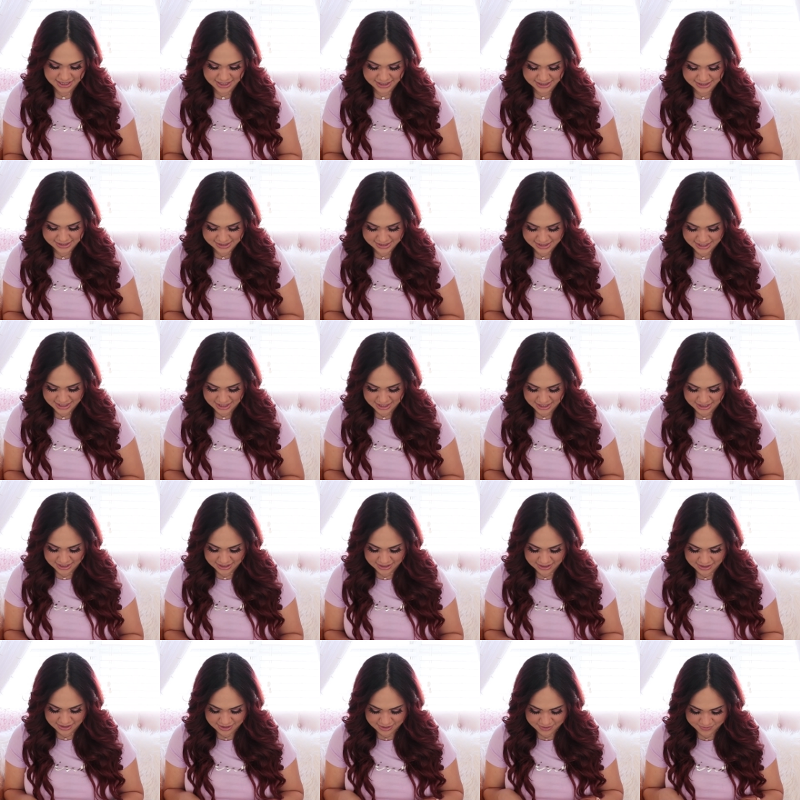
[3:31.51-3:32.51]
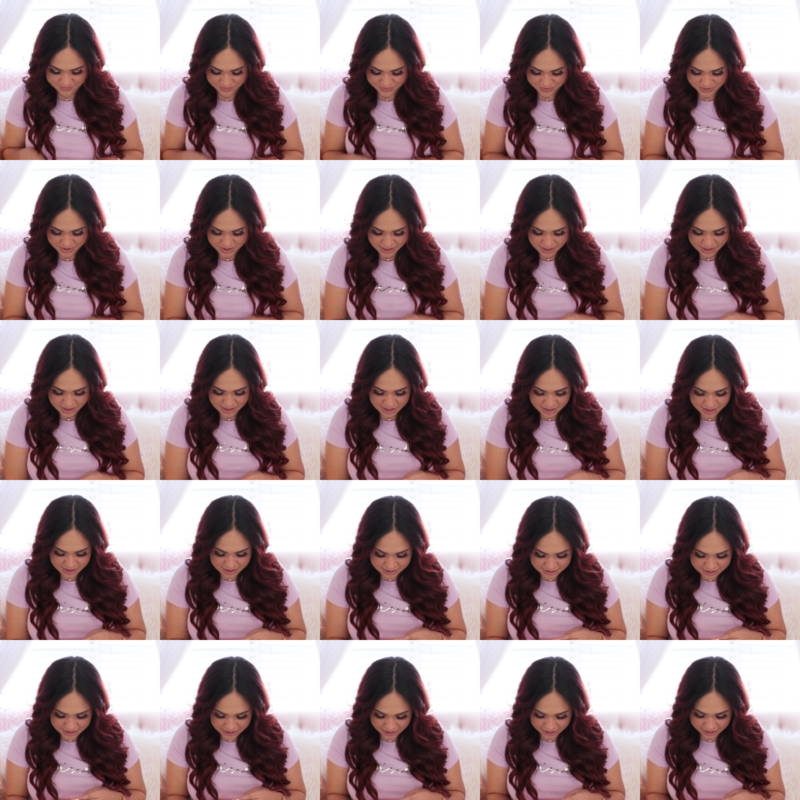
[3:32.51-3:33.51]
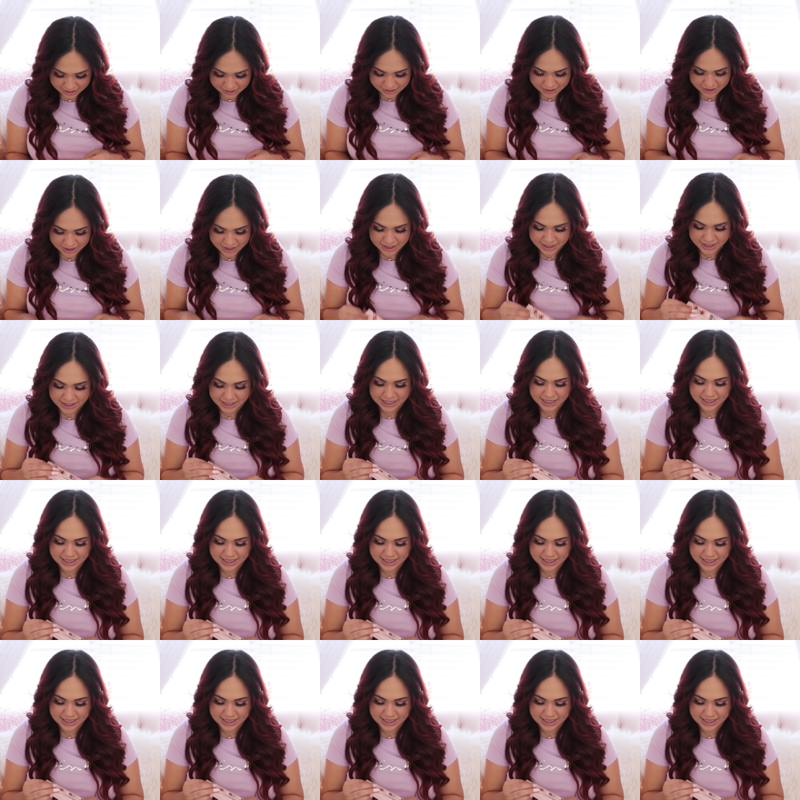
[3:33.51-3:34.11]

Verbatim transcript: next thing that I got